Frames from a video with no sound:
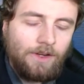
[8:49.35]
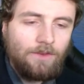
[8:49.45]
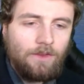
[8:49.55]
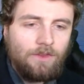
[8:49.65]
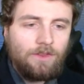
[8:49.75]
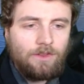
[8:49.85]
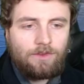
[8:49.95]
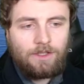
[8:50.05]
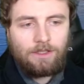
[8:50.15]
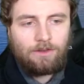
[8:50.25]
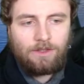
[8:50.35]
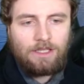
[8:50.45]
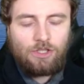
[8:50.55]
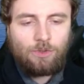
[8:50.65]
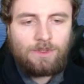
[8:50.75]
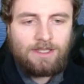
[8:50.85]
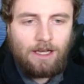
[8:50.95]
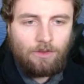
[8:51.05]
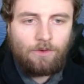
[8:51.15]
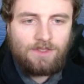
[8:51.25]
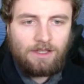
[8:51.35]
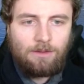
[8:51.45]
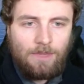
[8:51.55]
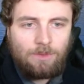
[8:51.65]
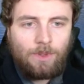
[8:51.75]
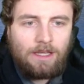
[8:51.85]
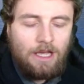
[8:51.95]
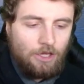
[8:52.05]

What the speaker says: And then the issue is that obviously the Midway,